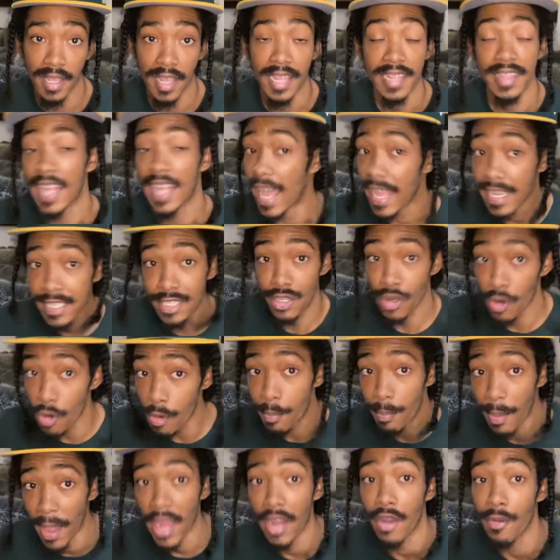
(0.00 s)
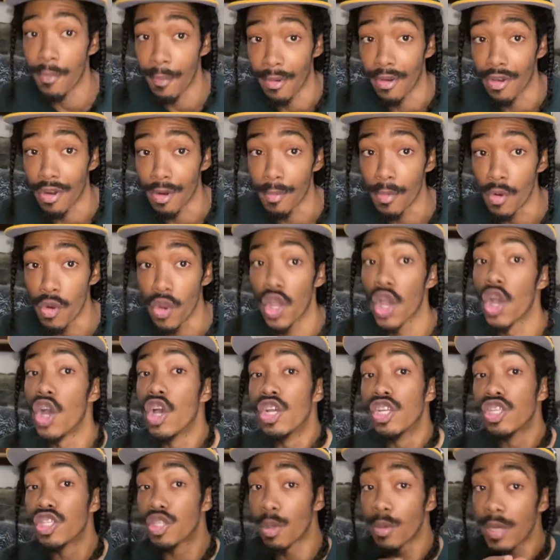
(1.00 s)
Not to battle Murder Mook.
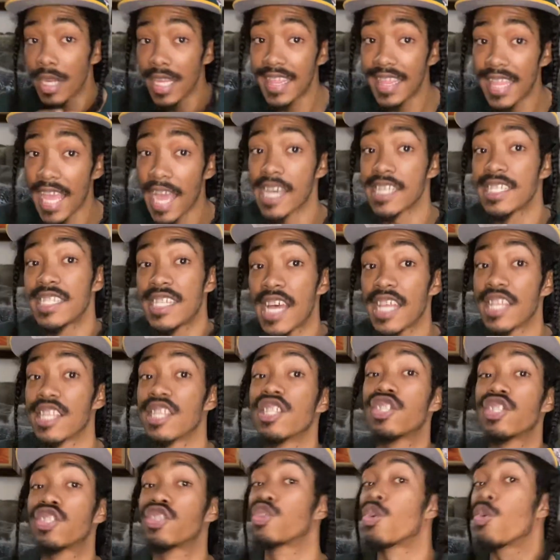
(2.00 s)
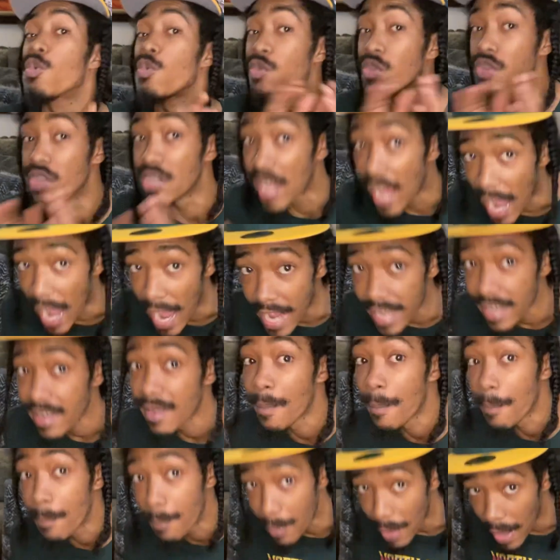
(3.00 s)
$20,000 to
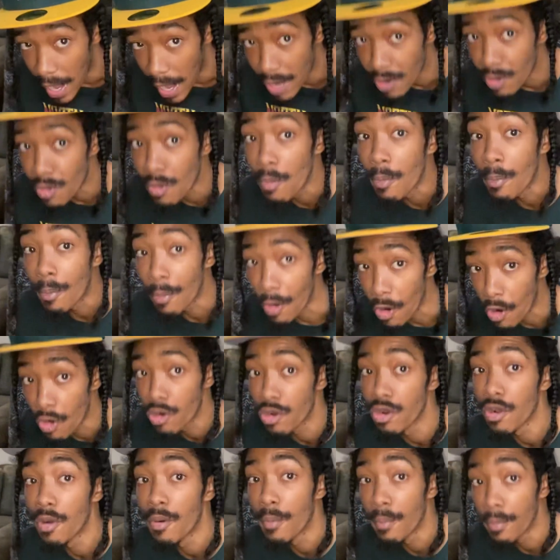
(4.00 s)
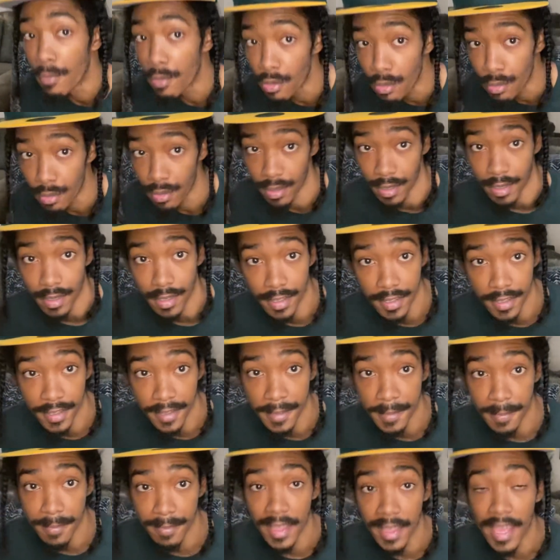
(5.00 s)
not battle Murder Mook.
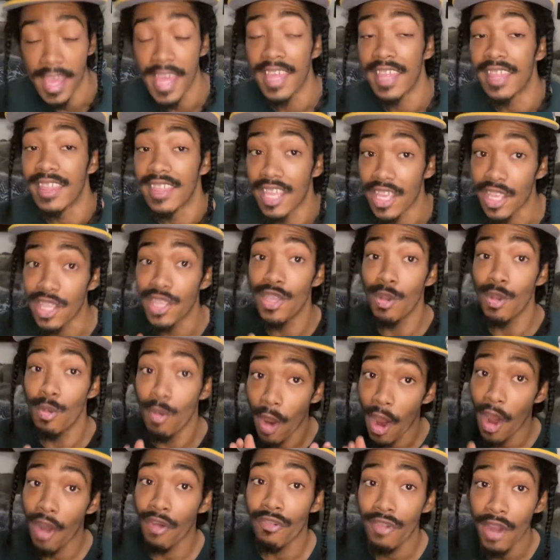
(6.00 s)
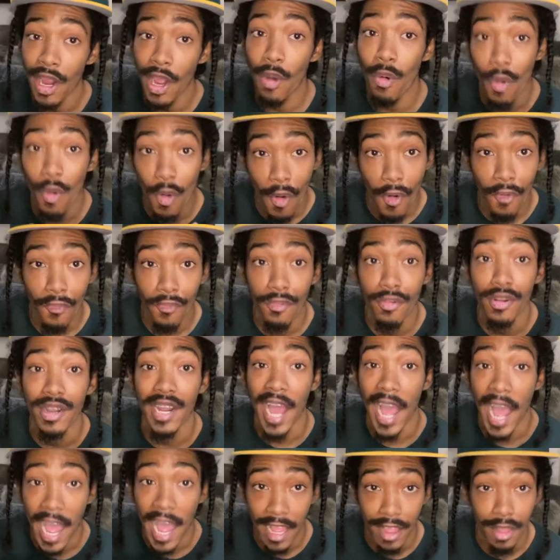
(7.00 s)
The URL offered
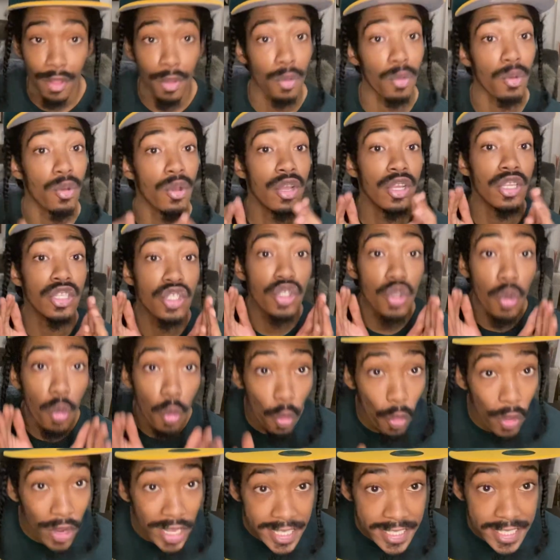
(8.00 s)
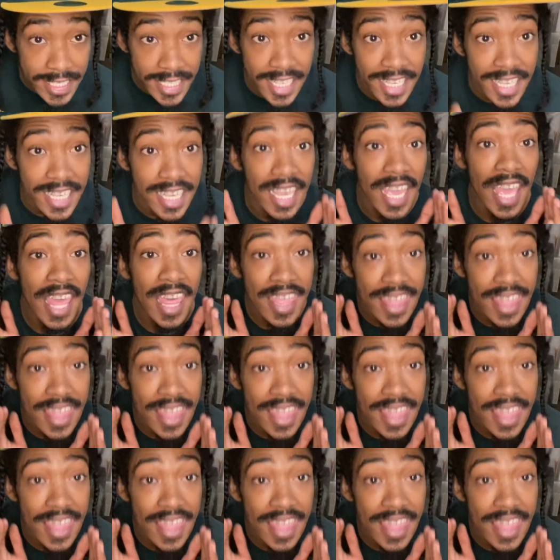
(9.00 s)
Hollow $20,000